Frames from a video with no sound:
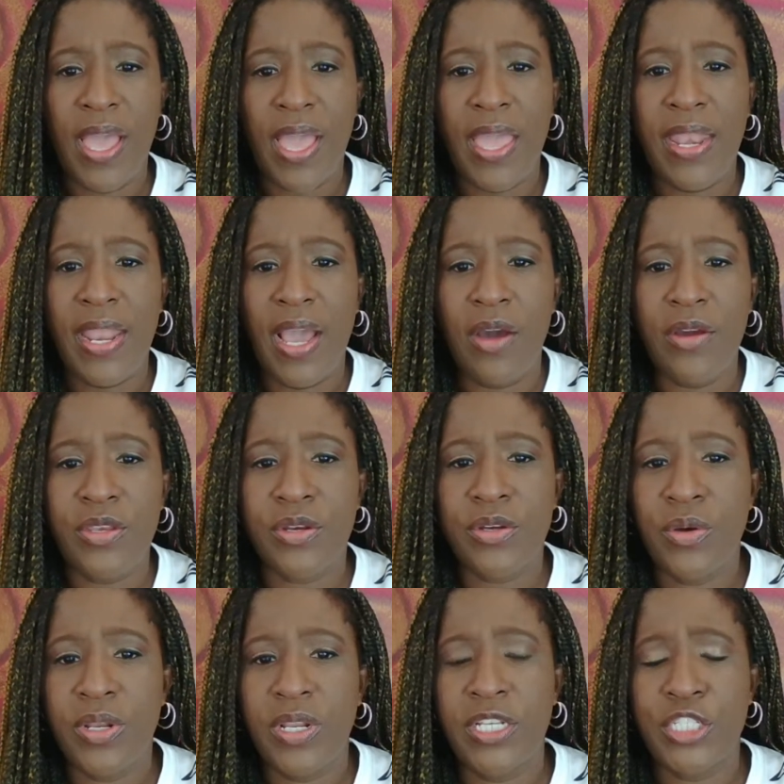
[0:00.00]
and how you're
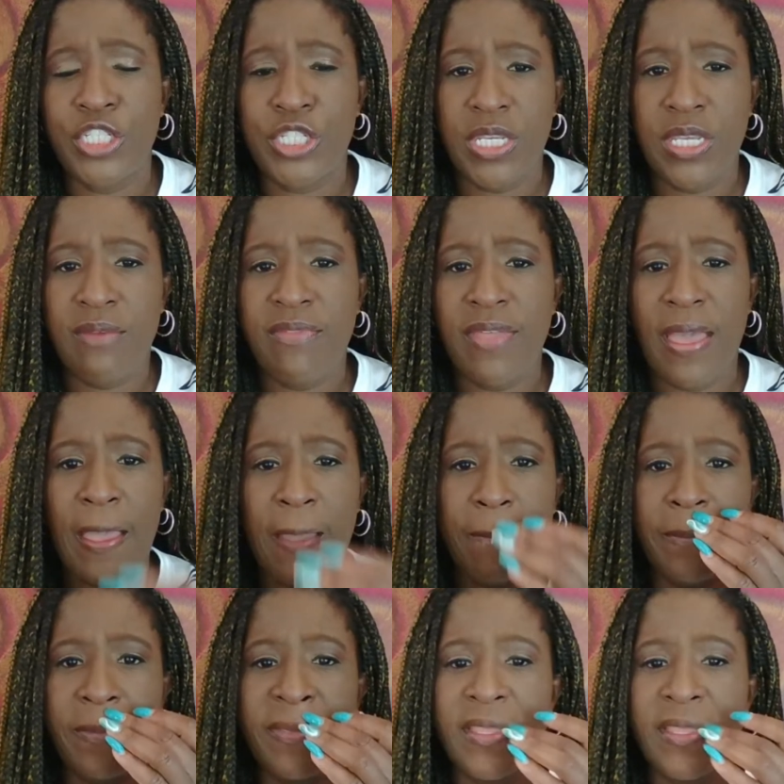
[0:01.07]
going to achieve that